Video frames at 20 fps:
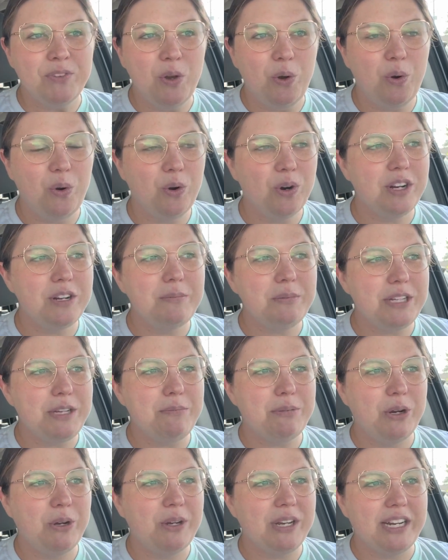horribly
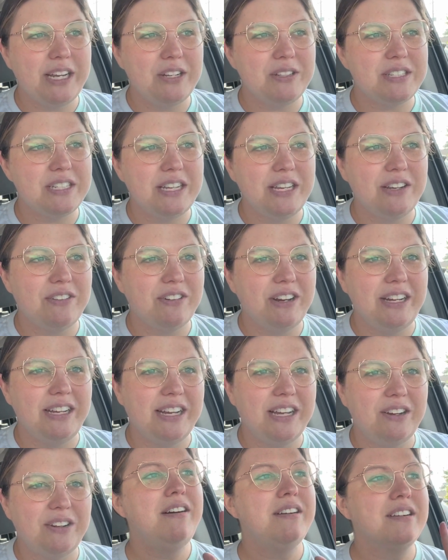broken out skin right
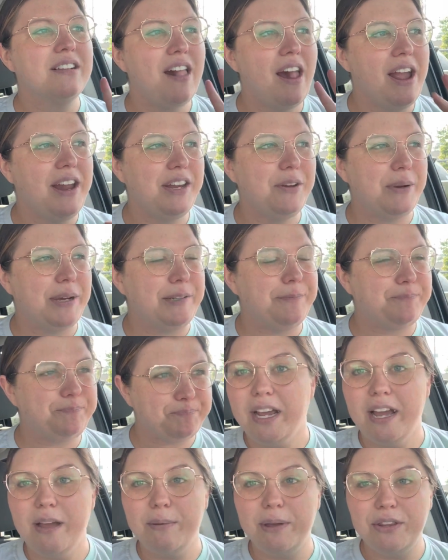now. Anyway,
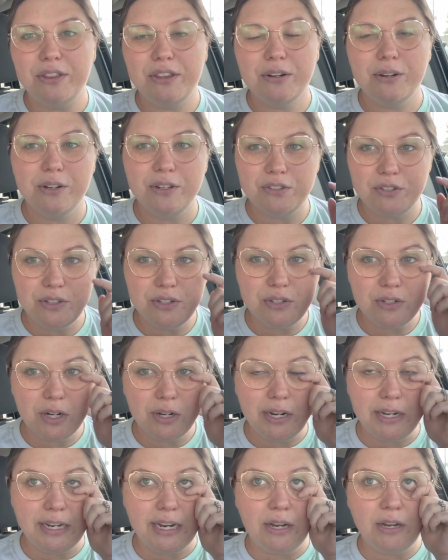I'm at the grocery store
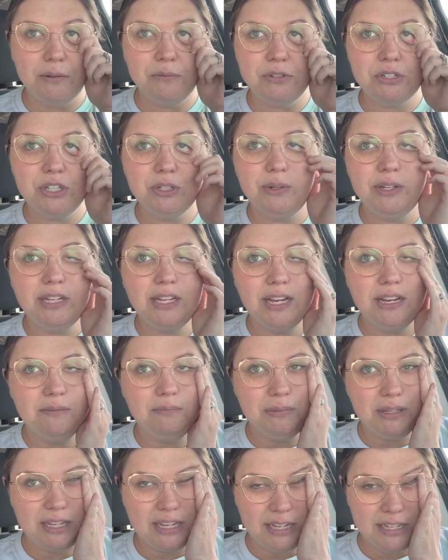right now. I'm chewing gum
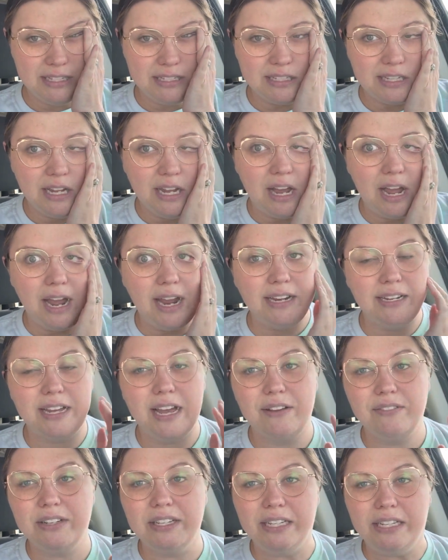because I
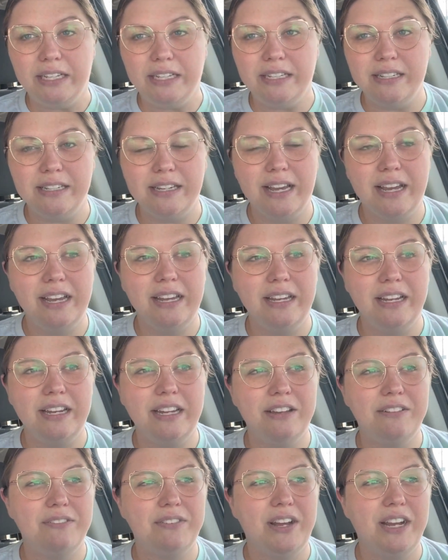haven't eaten yet. And
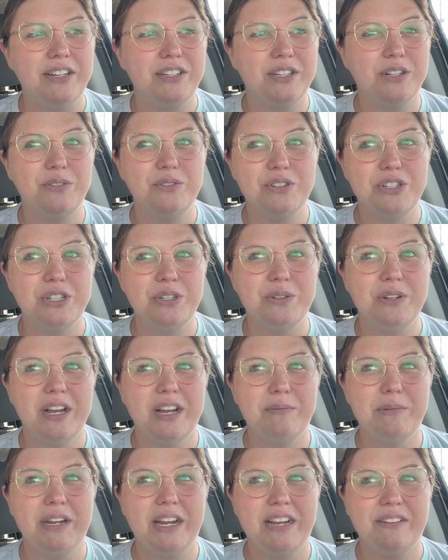if I don't chew
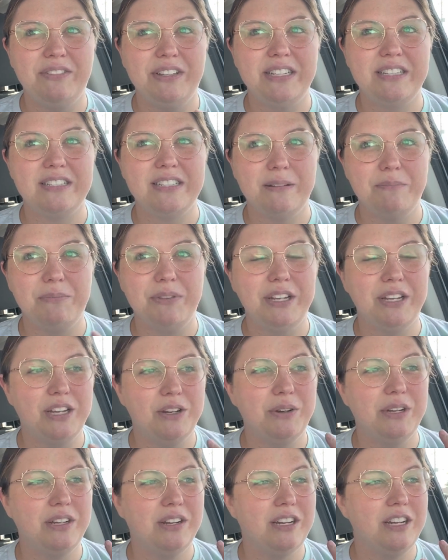gum and have like something
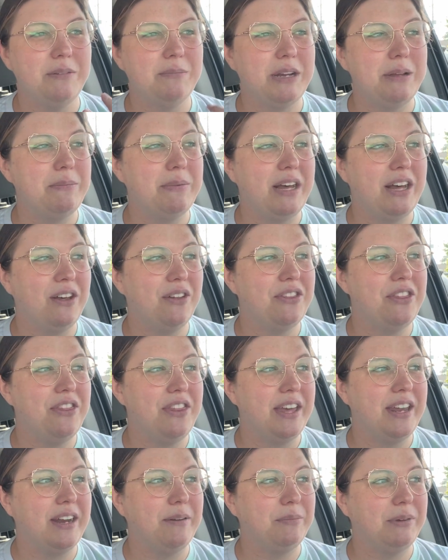going on in my mouth,
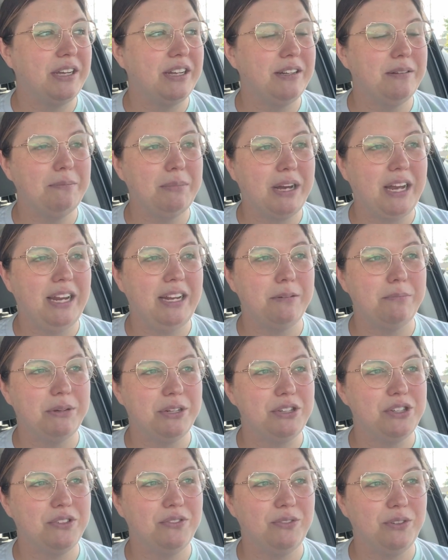then I'm going to buy a
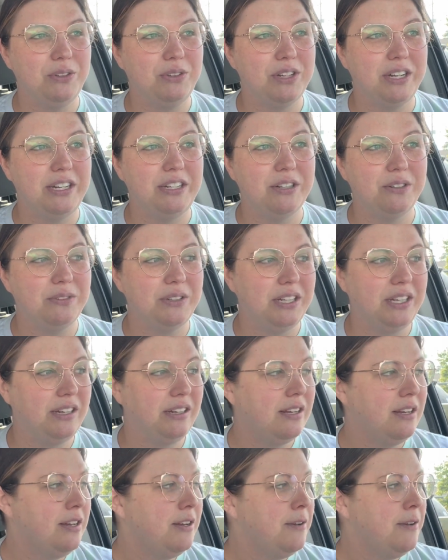bunch of food that I don't need.